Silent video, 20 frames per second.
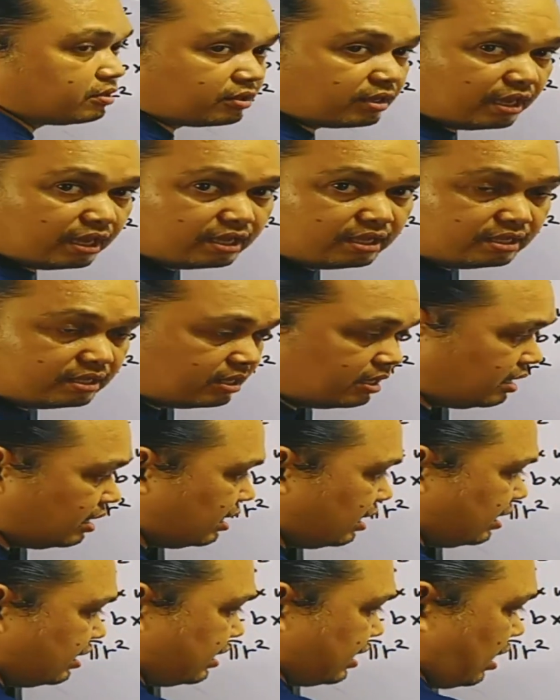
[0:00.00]
Okay,
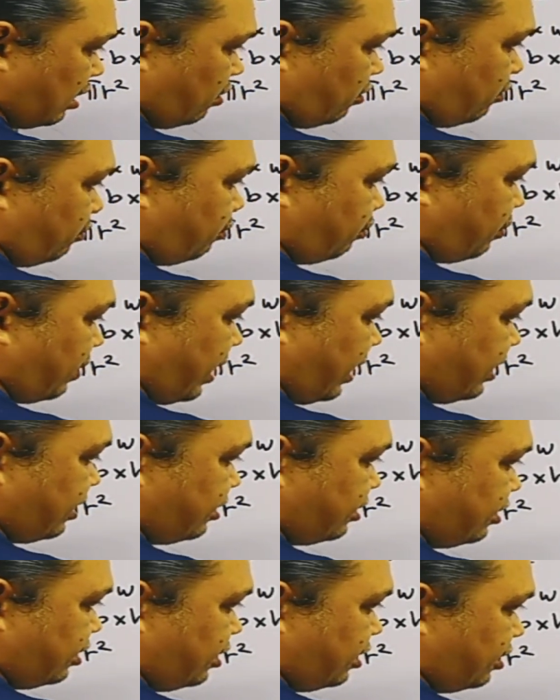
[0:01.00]
now pi
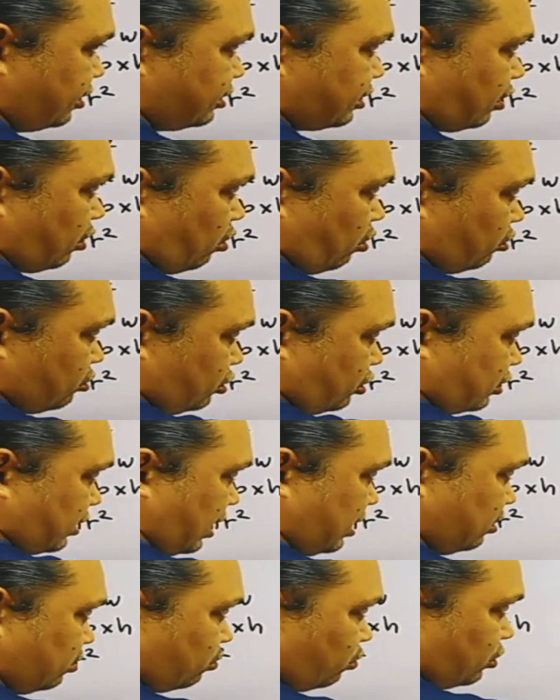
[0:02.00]
here is a
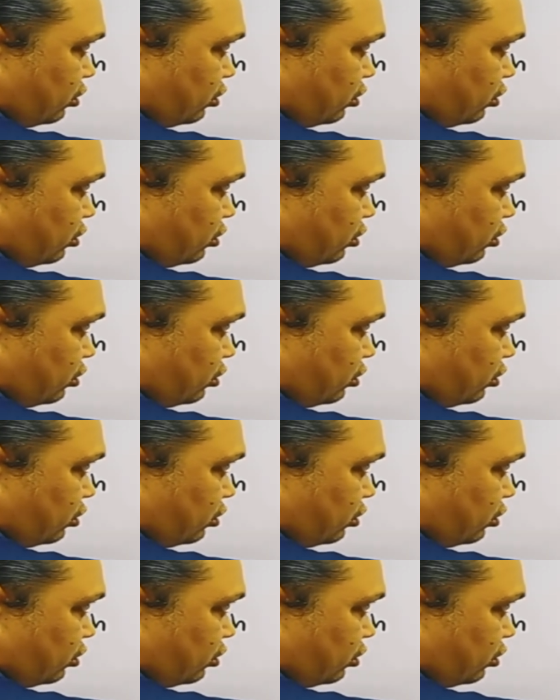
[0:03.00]
constant,